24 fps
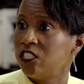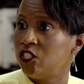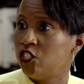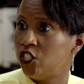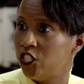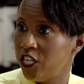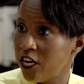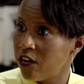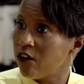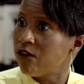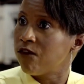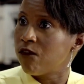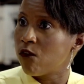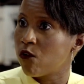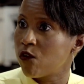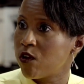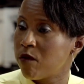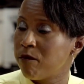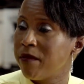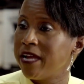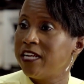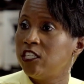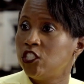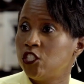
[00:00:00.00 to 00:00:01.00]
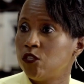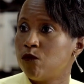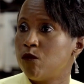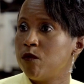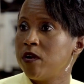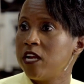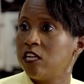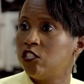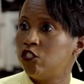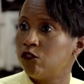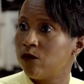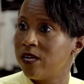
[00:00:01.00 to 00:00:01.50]
Jennifer to make sure
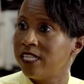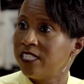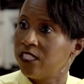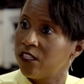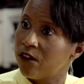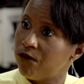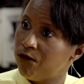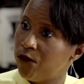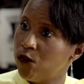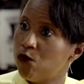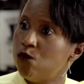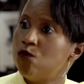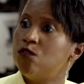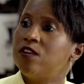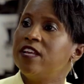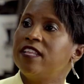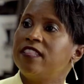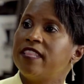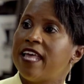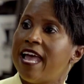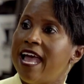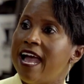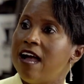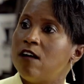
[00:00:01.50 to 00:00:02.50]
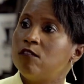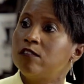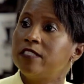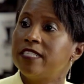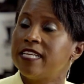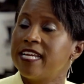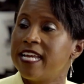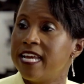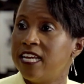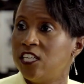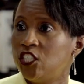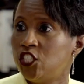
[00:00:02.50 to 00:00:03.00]
we address the food and the
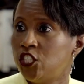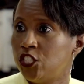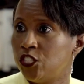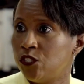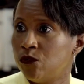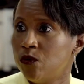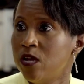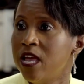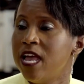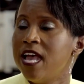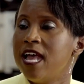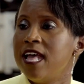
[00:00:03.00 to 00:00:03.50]
housing issue.